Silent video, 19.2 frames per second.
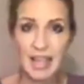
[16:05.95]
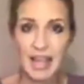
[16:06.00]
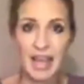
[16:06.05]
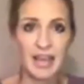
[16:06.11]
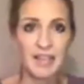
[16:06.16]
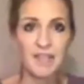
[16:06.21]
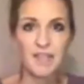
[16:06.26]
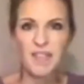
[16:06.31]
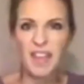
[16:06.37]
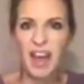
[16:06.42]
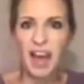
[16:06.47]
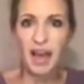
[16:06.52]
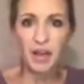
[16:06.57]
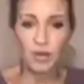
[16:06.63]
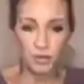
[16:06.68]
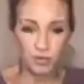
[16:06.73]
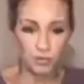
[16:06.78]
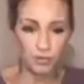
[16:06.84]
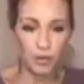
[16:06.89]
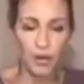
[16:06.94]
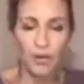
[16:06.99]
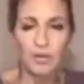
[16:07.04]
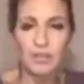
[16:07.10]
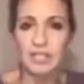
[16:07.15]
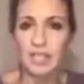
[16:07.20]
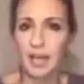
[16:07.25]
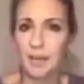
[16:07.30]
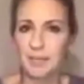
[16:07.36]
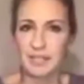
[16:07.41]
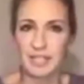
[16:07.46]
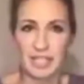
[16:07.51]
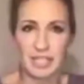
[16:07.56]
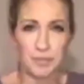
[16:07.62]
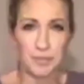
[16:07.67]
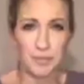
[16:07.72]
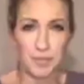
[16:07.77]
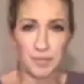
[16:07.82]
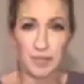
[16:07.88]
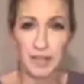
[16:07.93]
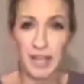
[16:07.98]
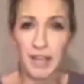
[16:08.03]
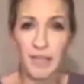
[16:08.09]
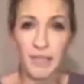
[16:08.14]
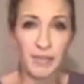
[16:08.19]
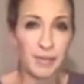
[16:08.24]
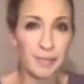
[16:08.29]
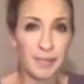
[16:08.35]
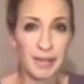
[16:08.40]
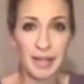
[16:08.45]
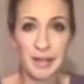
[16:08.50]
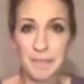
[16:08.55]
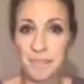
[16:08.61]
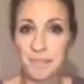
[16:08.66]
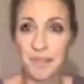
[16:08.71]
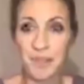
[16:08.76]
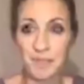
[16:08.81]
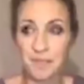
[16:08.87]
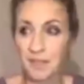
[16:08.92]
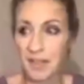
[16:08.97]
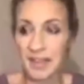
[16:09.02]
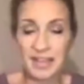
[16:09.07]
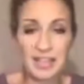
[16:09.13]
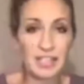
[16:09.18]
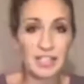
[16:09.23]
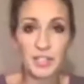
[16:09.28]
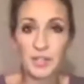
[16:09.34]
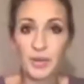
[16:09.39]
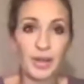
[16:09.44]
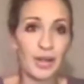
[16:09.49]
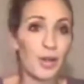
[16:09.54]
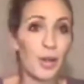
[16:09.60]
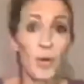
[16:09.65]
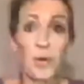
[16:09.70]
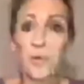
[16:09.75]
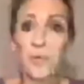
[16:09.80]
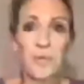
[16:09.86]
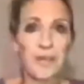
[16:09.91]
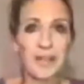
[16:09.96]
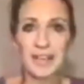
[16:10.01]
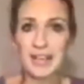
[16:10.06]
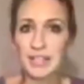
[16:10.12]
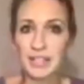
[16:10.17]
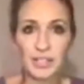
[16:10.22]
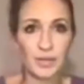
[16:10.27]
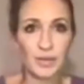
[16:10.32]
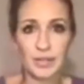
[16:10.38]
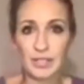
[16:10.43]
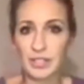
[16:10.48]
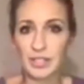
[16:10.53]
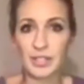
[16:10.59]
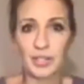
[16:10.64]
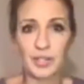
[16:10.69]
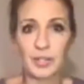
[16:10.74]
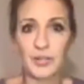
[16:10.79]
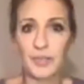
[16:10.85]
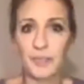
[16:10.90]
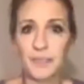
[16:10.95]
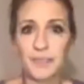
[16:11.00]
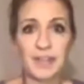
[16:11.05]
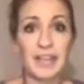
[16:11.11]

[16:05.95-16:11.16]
And that rose up such belief in me. If they can do it, we can do it too.